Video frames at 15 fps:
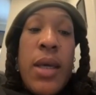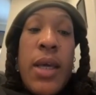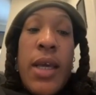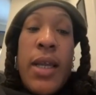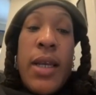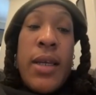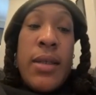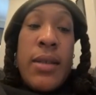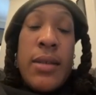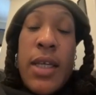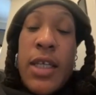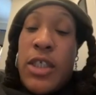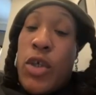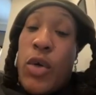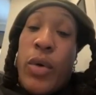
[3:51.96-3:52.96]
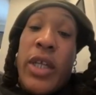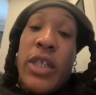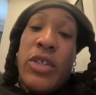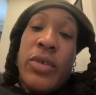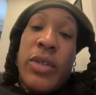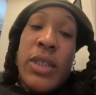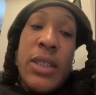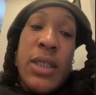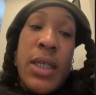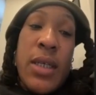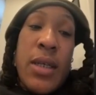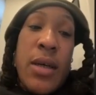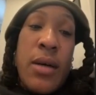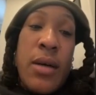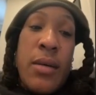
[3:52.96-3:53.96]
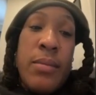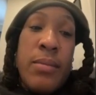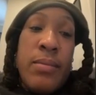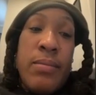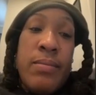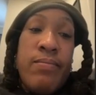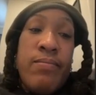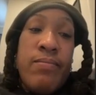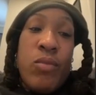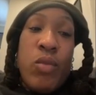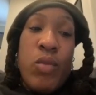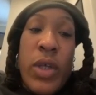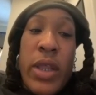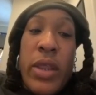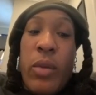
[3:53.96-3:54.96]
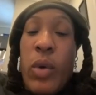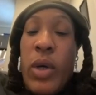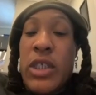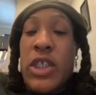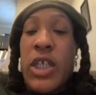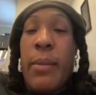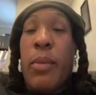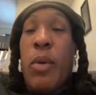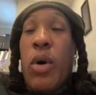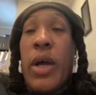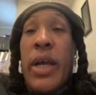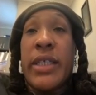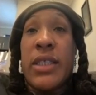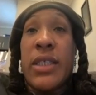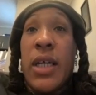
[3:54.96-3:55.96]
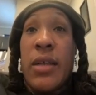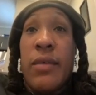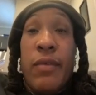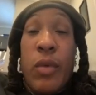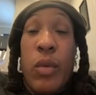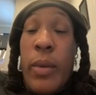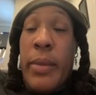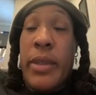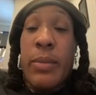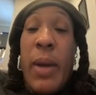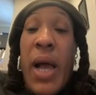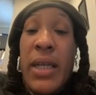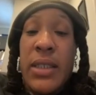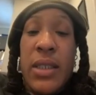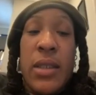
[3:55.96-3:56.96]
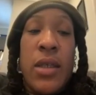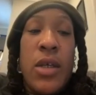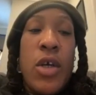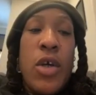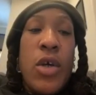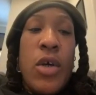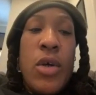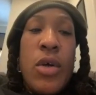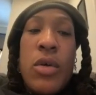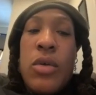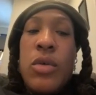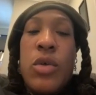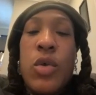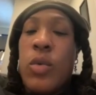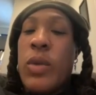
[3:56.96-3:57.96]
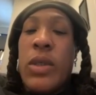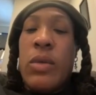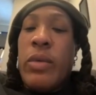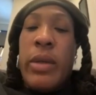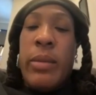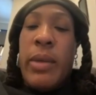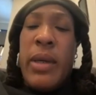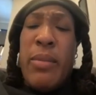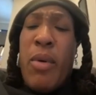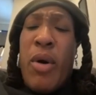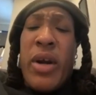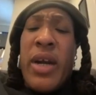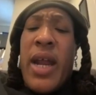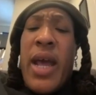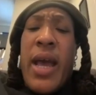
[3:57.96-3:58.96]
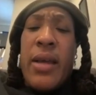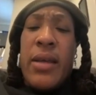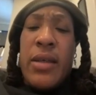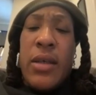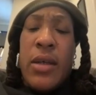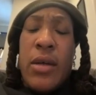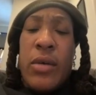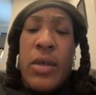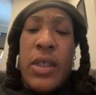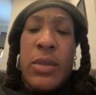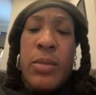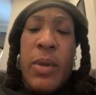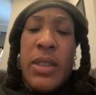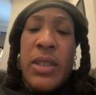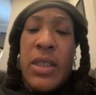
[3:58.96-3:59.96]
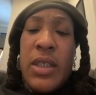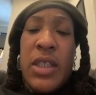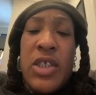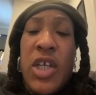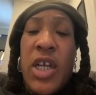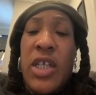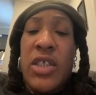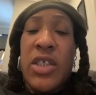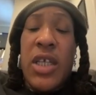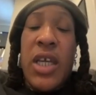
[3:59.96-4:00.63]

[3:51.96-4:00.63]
and they showed interest. And with what Jake Paul has done for women's boxing, who wouldn't want to be a part of that? You know, he's basically changed the